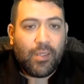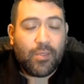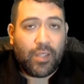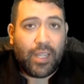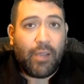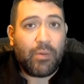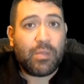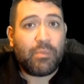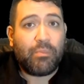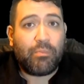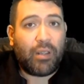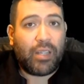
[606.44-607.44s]
So that was
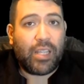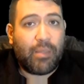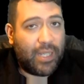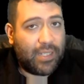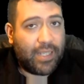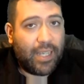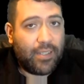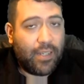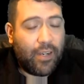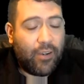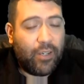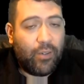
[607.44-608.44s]
probably the best case
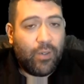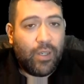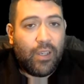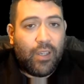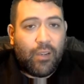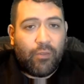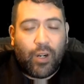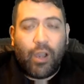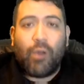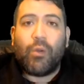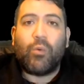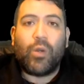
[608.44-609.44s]
scenario for
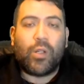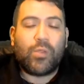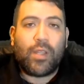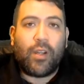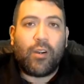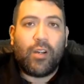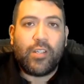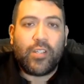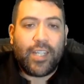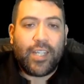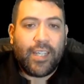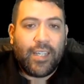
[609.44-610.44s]
how it works with
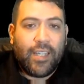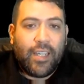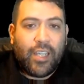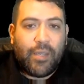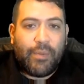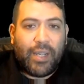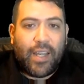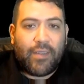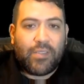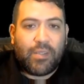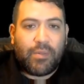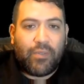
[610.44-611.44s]
RNG. You might have
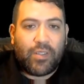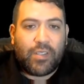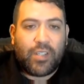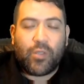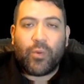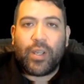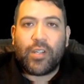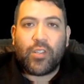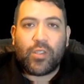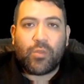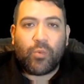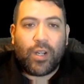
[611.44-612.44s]
some different
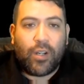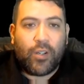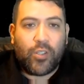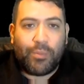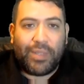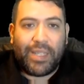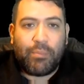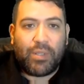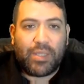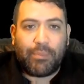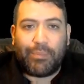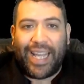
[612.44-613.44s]
situations where Jubilee
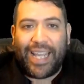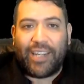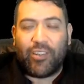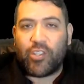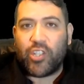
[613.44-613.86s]
puts a blind on